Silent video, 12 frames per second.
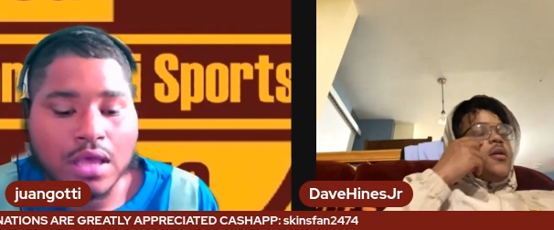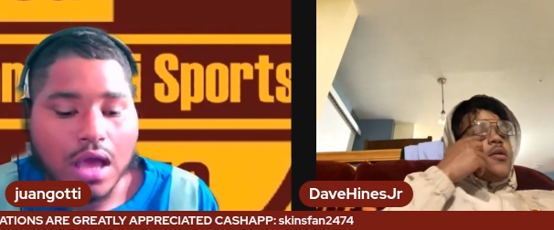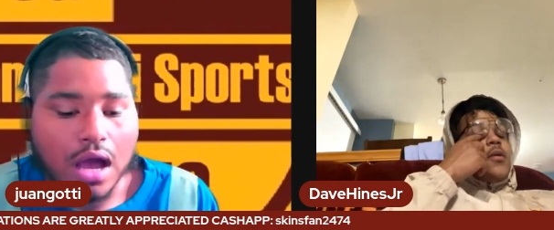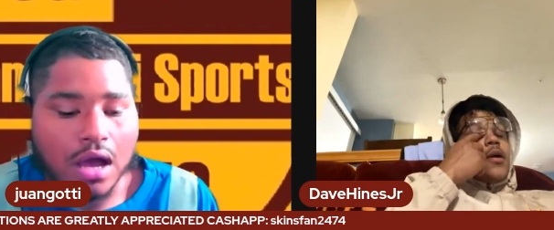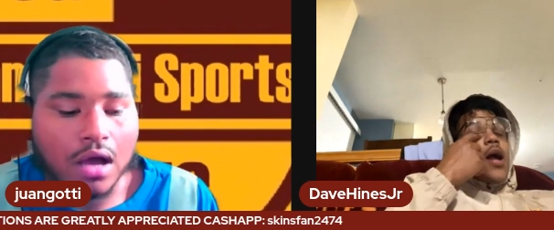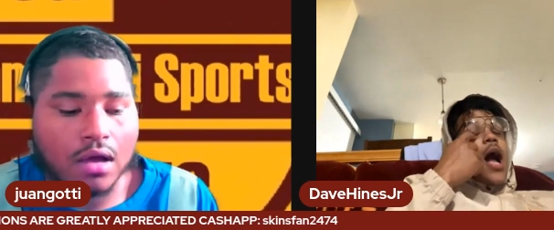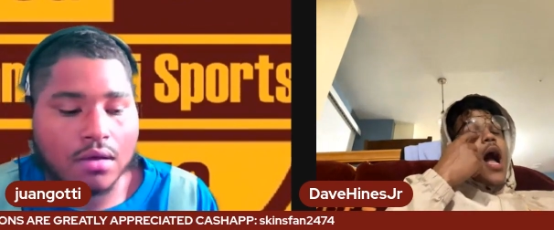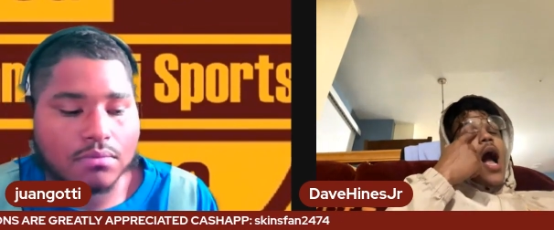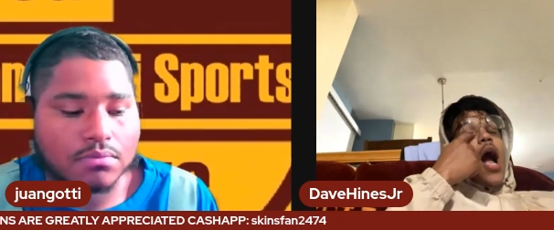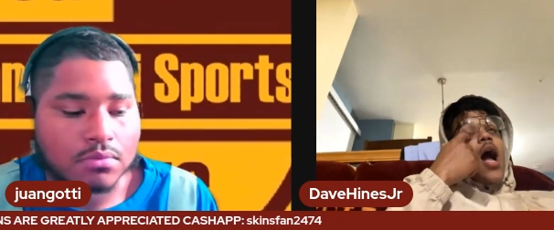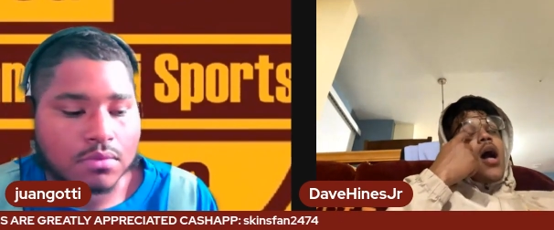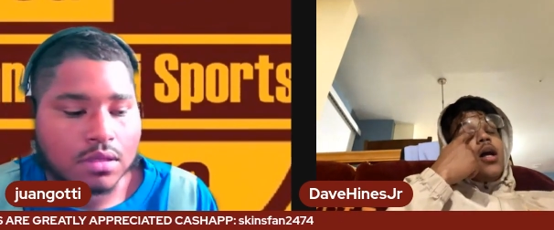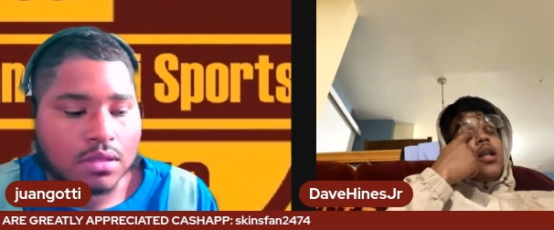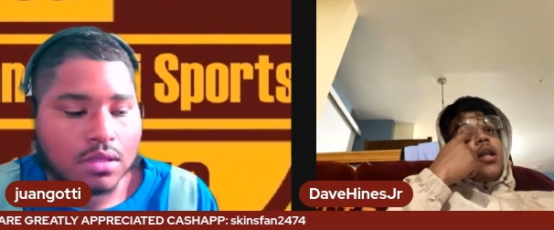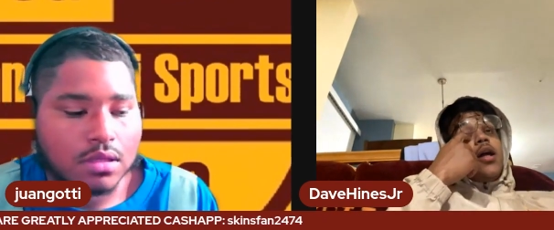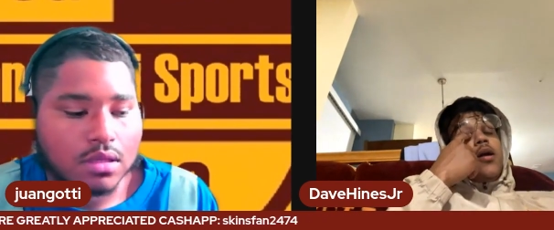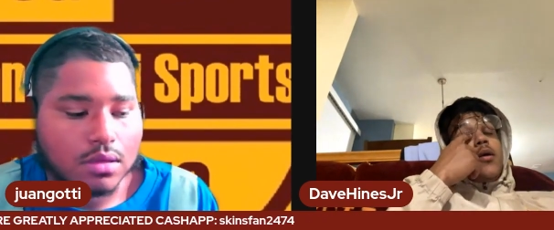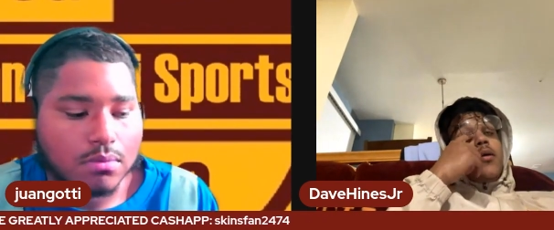Speaker 1: Um,
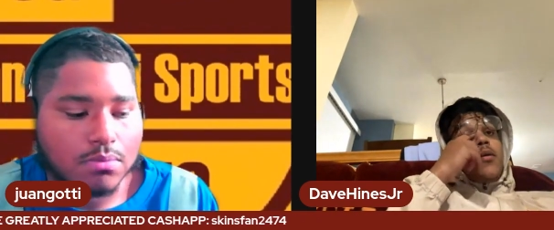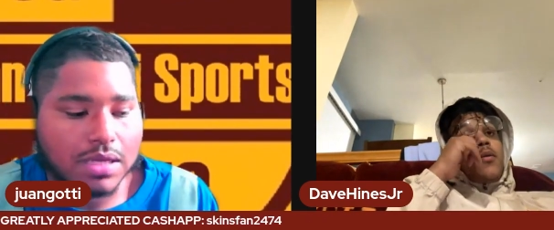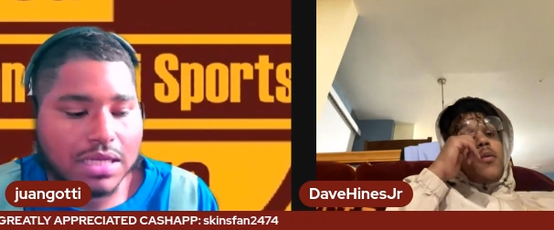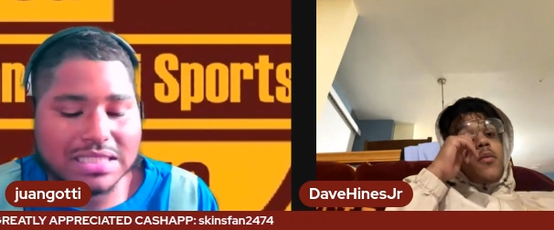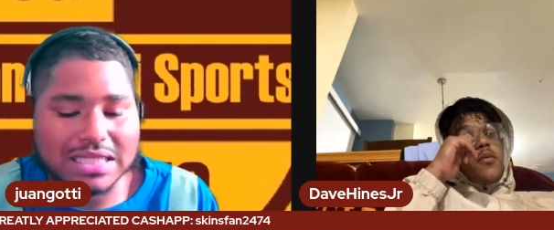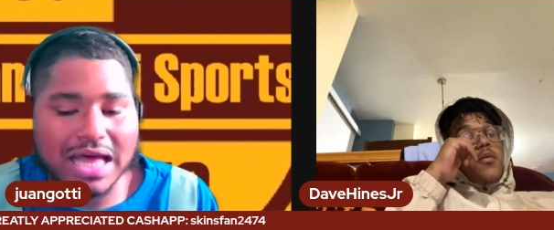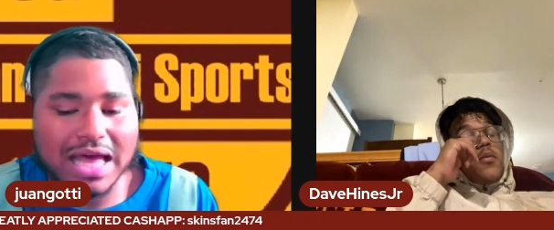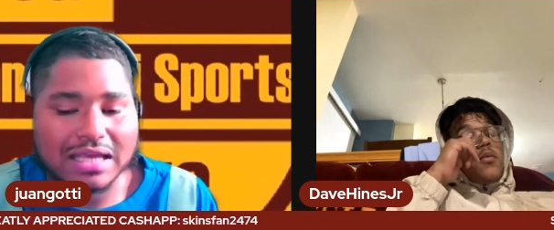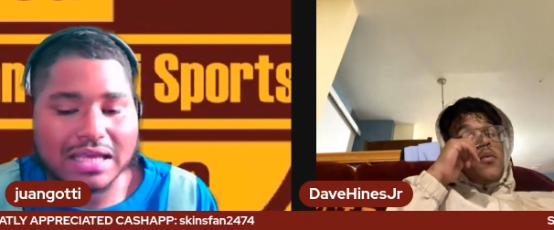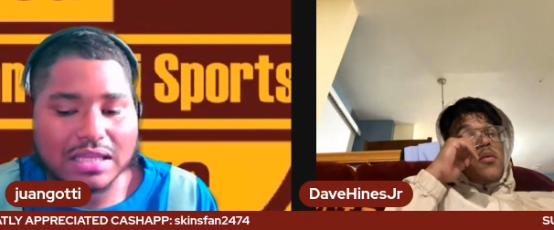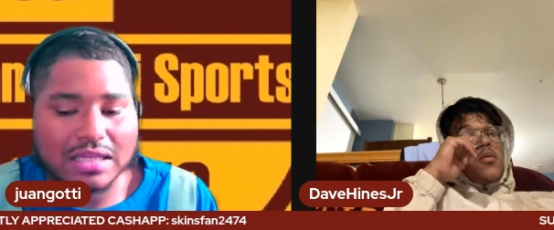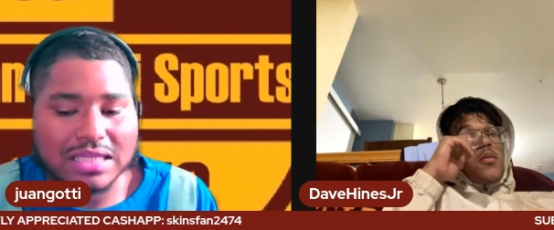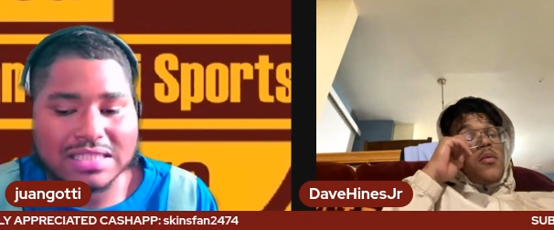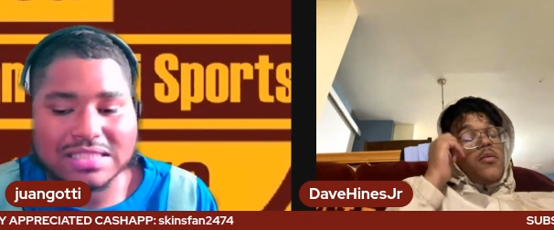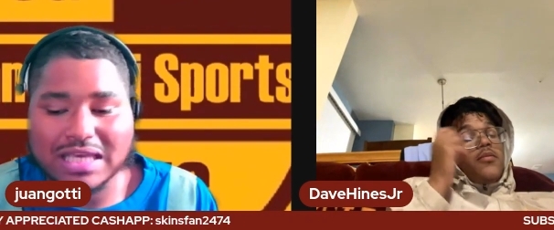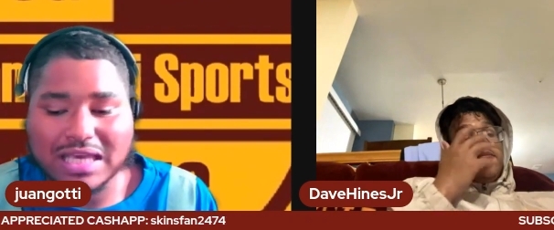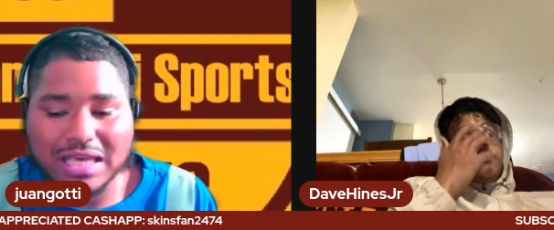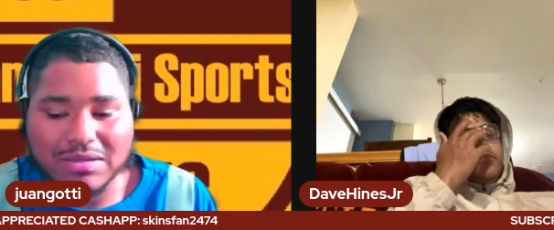but it's like this
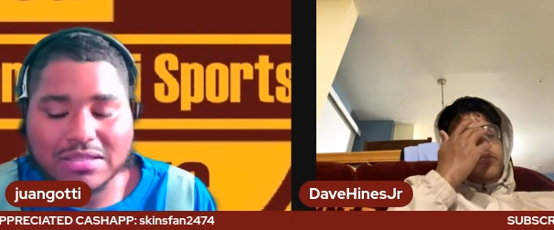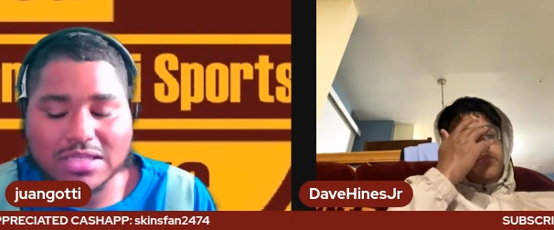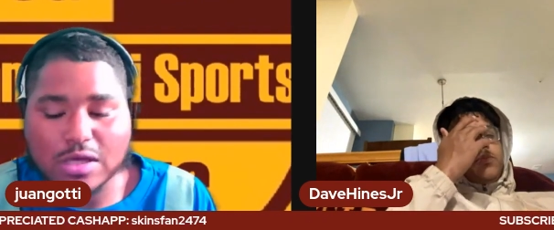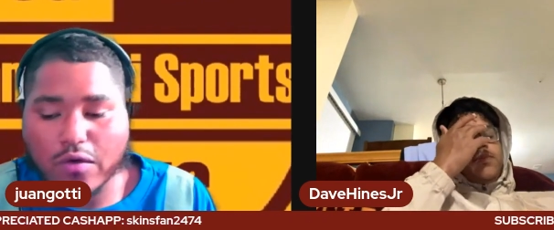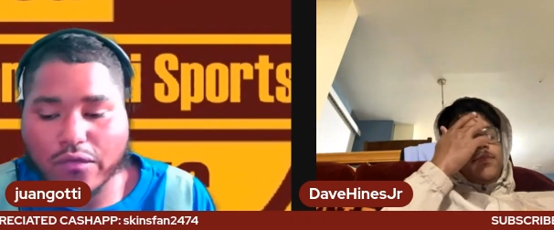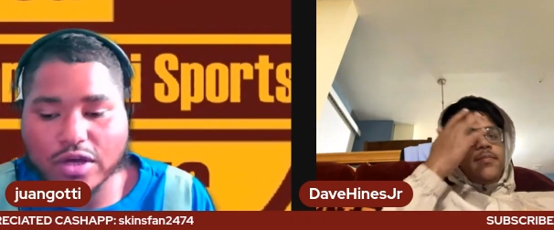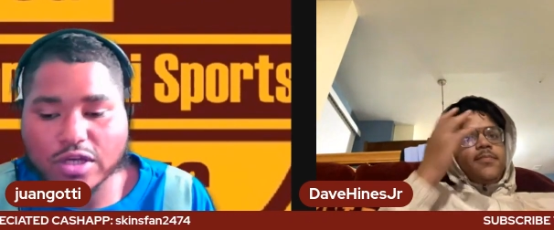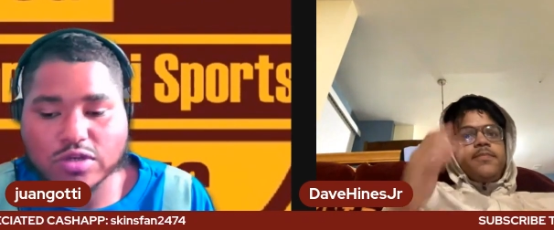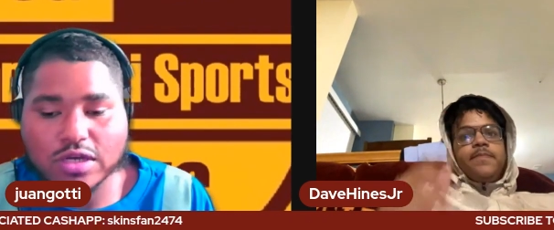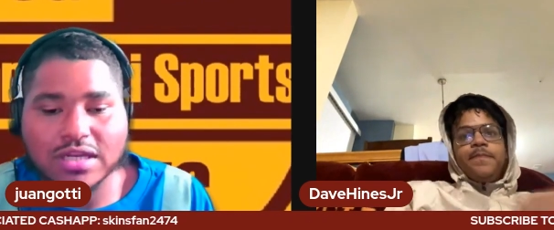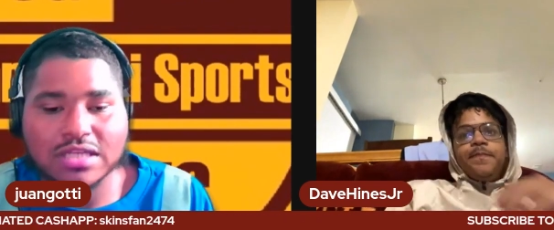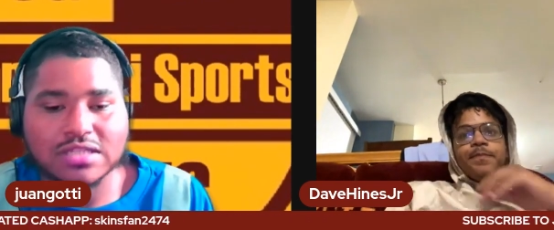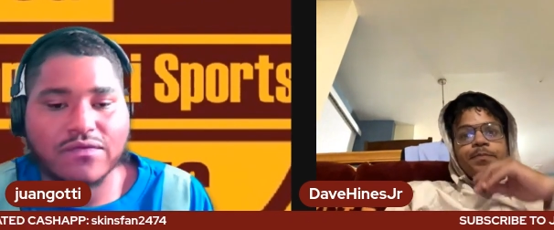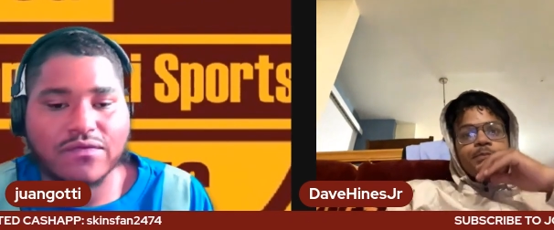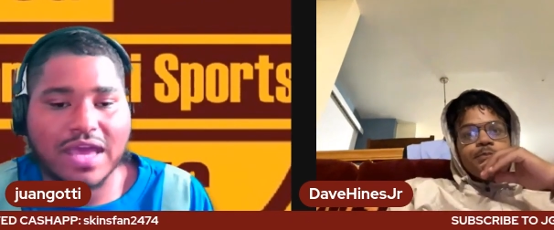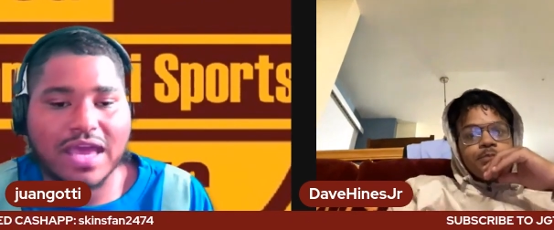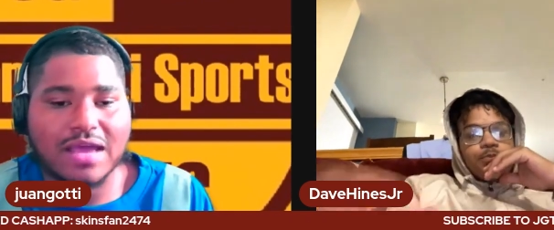team. It's so frustrating as a fan